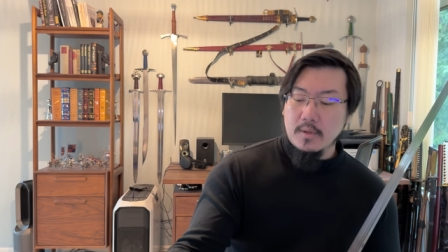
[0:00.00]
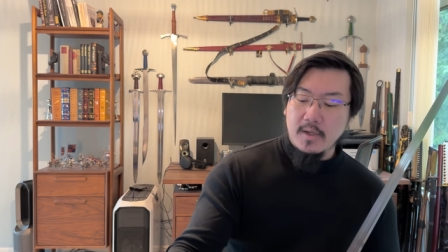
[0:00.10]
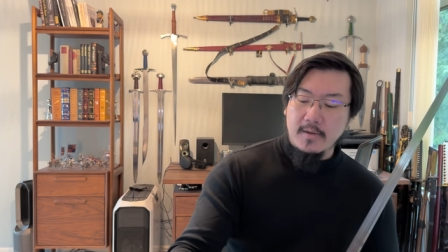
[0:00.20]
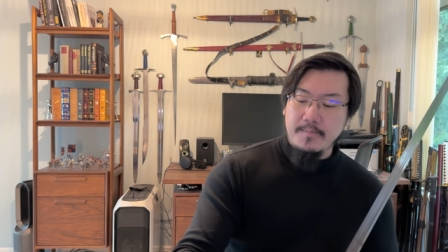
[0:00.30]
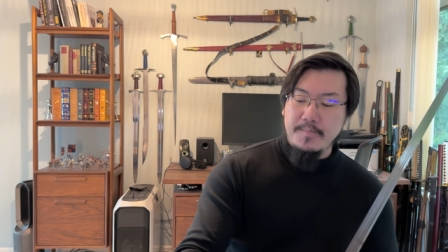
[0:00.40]

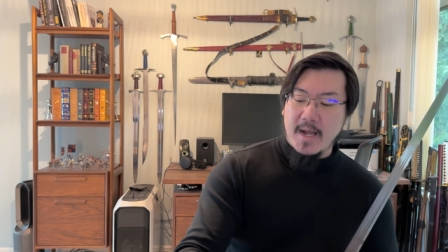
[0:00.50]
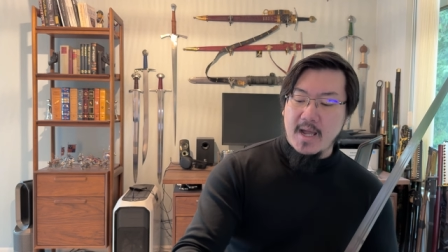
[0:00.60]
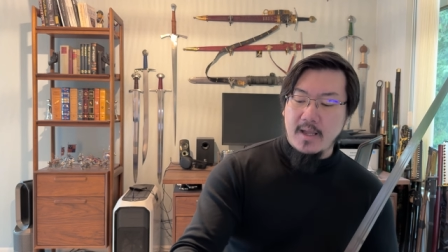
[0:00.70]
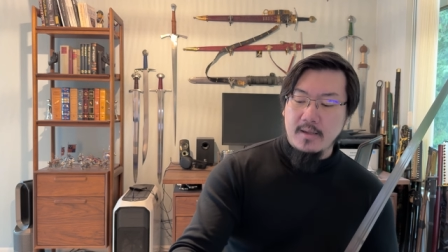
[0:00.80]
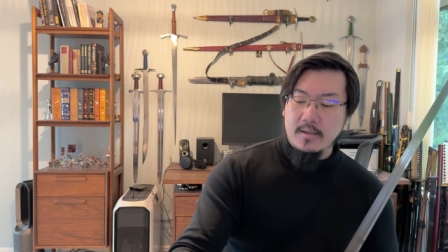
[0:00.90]
right,
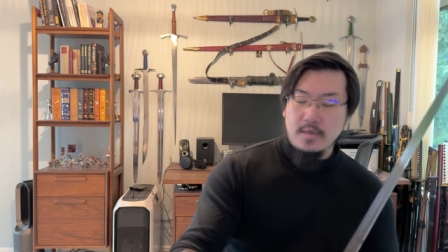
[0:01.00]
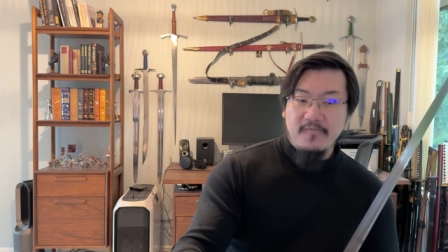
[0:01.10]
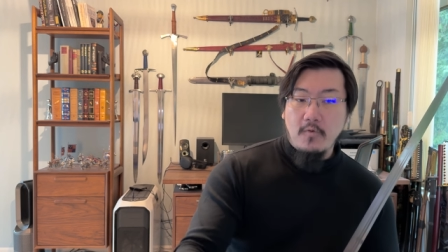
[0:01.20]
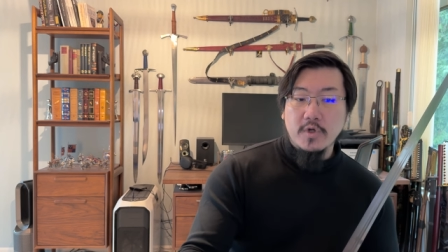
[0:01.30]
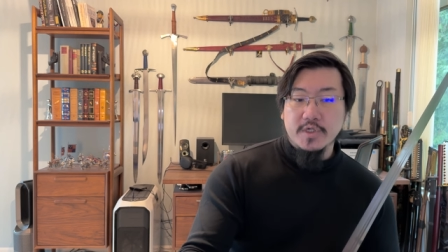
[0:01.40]
by
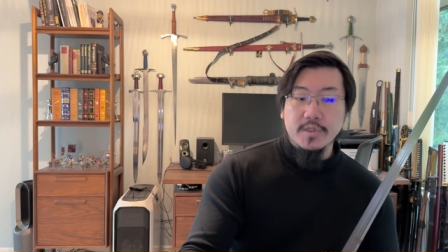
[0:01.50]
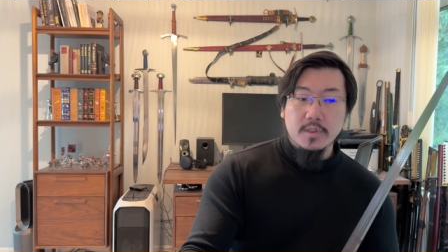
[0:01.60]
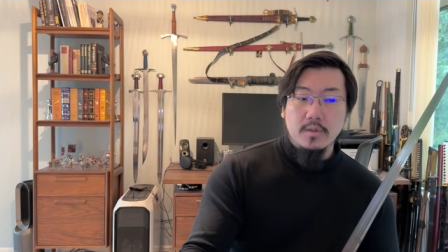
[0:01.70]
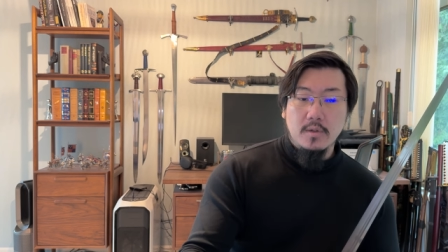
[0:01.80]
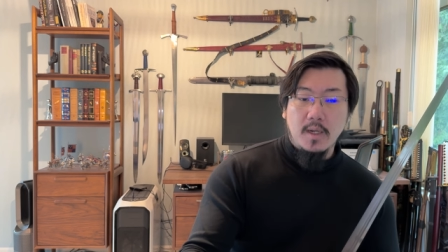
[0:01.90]
forges,
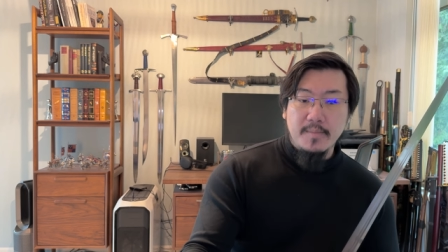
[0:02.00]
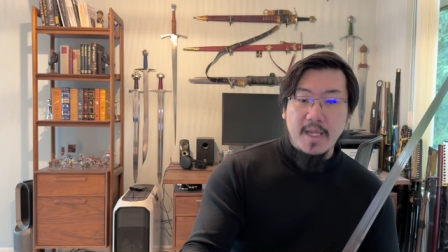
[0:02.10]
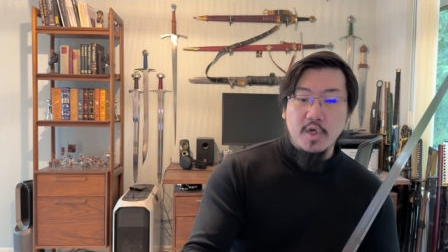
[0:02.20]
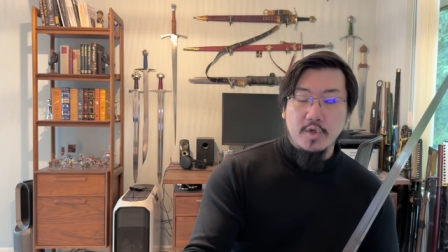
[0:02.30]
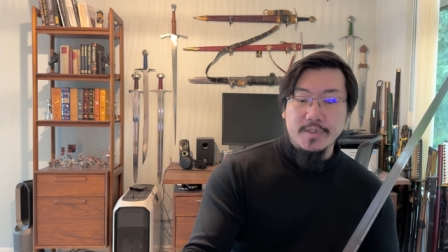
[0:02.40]

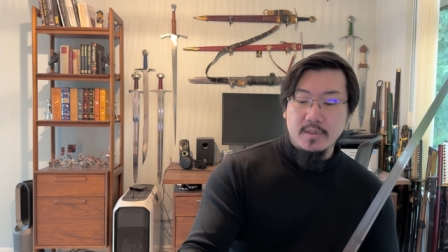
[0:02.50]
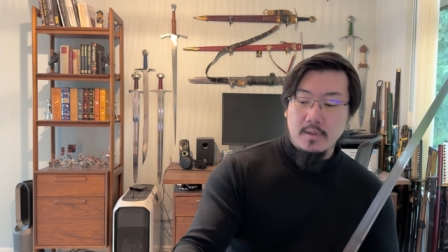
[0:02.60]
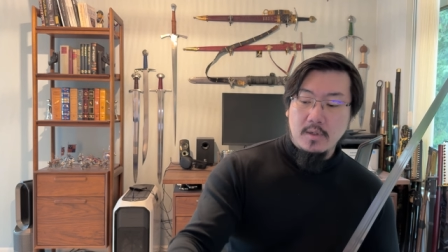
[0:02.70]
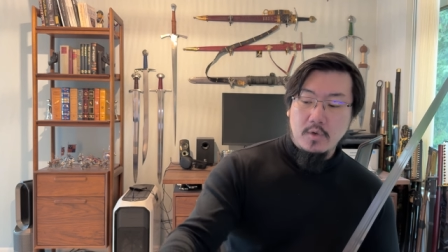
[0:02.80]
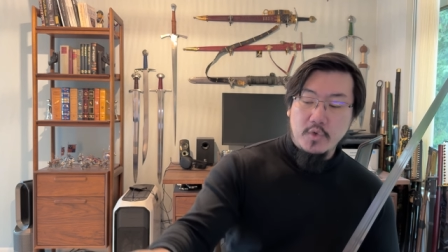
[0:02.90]
makers,
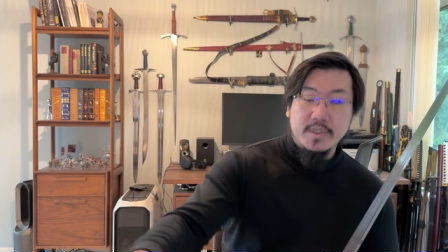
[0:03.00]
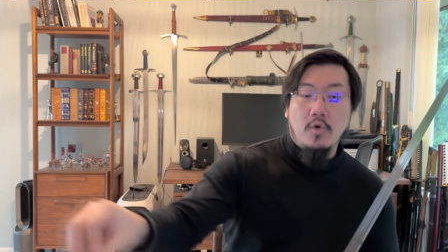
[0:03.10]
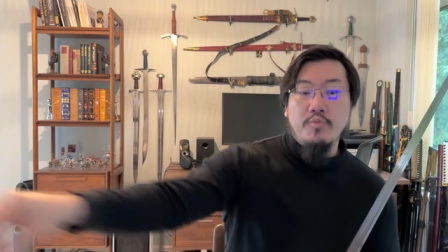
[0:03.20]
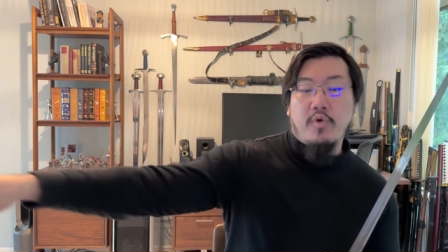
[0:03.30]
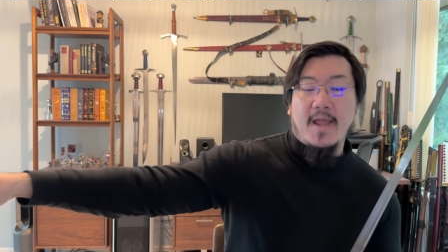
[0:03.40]
with their
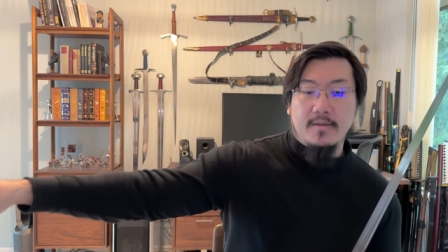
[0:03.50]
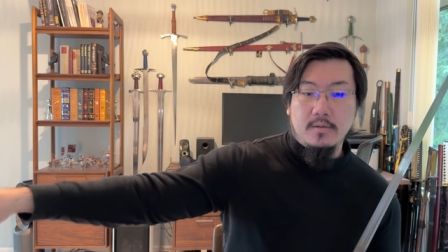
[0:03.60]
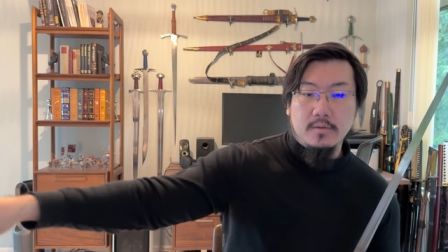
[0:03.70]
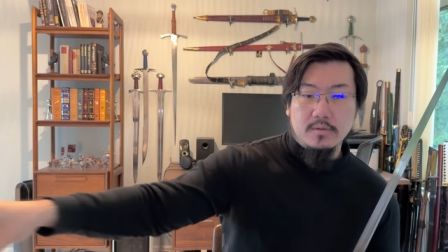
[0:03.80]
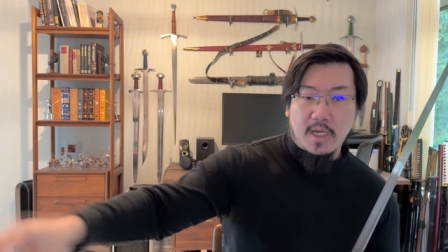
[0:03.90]
own brand,
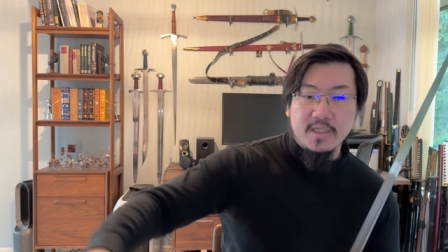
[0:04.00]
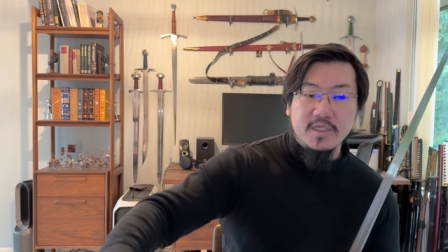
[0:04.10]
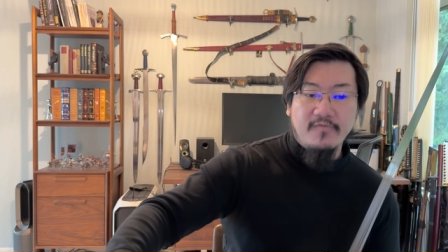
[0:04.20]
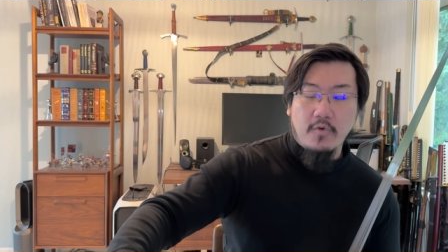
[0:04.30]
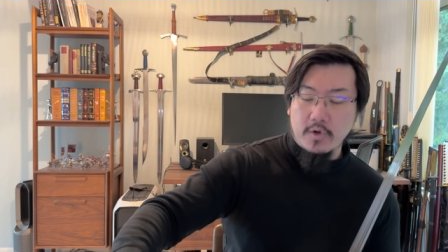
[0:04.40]

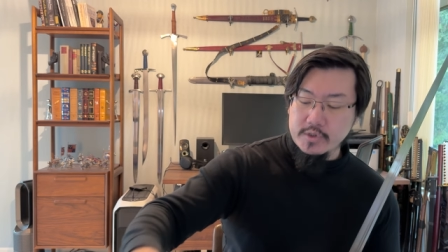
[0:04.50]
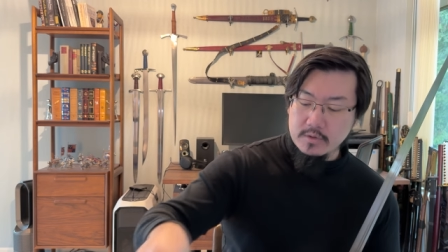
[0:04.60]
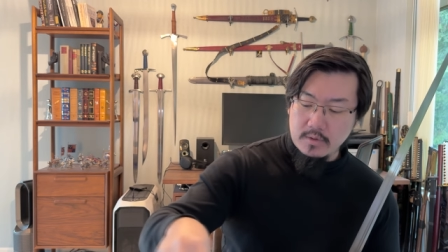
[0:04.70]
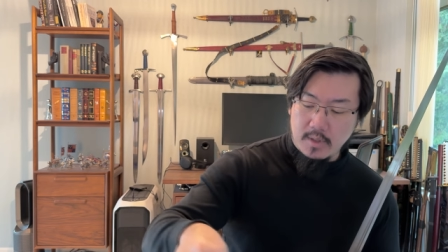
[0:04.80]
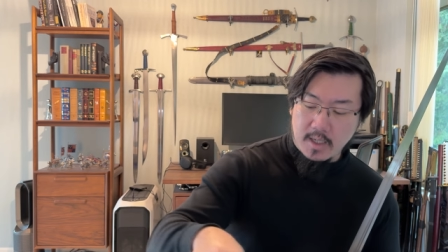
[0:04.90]
Dynasty Forge
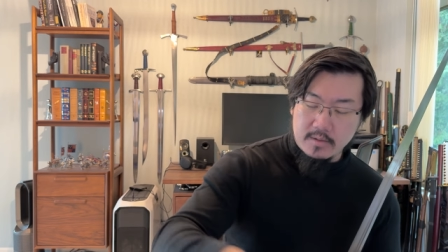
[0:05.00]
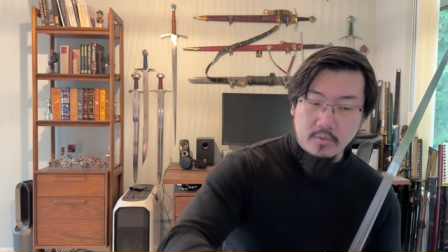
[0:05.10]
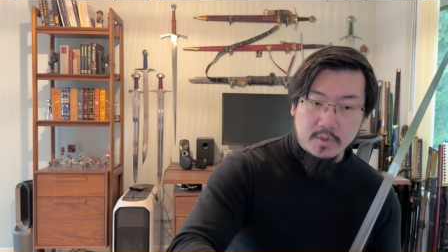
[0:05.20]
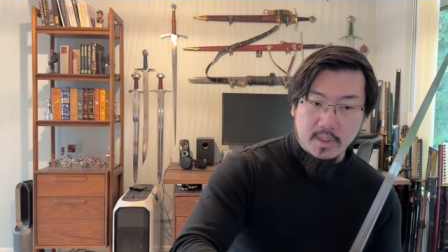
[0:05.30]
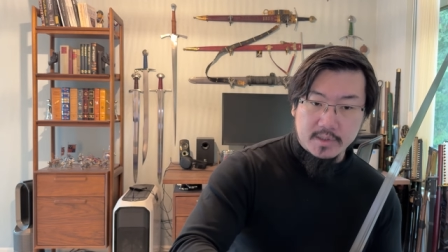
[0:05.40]
and
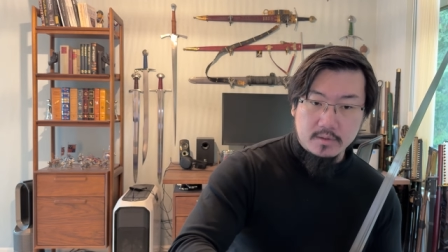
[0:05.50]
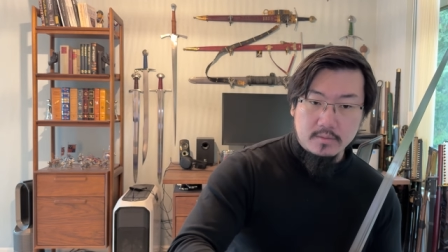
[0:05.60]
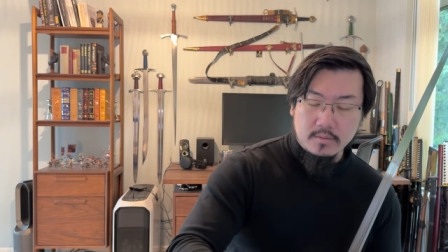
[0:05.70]
Windlass.